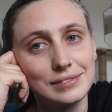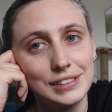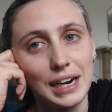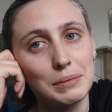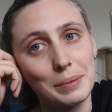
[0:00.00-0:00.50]

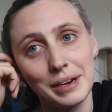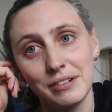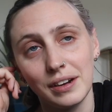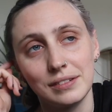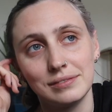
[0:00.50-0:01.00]
check out my
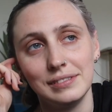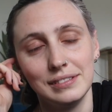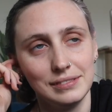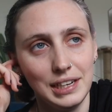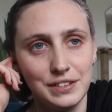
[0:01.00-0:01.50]
Patreon.
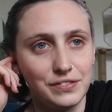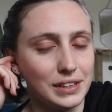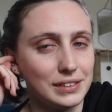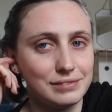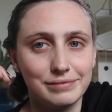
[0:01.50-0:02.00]
It's
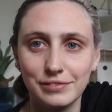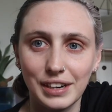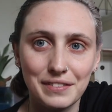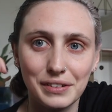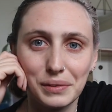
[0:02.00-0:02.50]
fun for
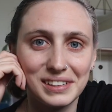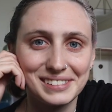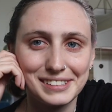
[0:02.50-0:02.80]
everyone.